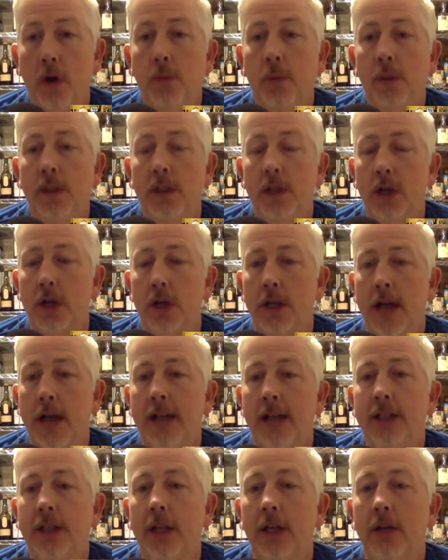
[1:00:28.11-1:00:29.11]
we started
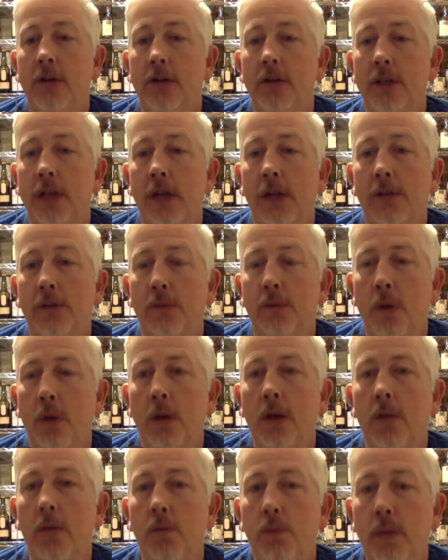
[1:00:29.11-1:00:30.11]
asking ourselves, what
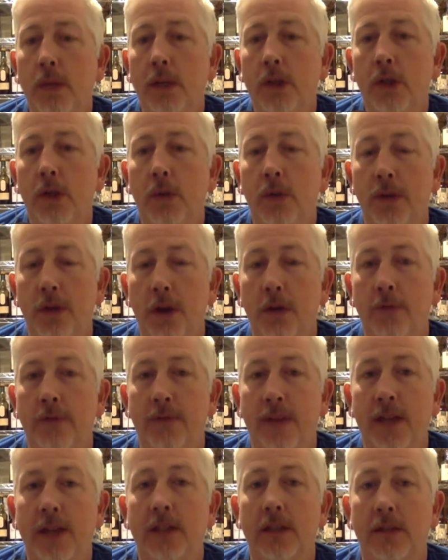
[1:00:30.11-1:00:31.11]
can we do with our
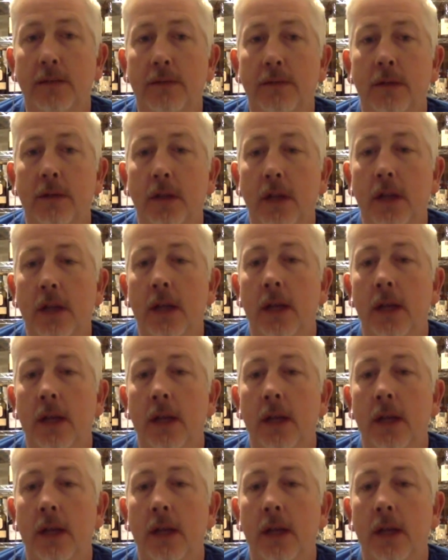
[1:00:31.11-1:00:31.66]
festival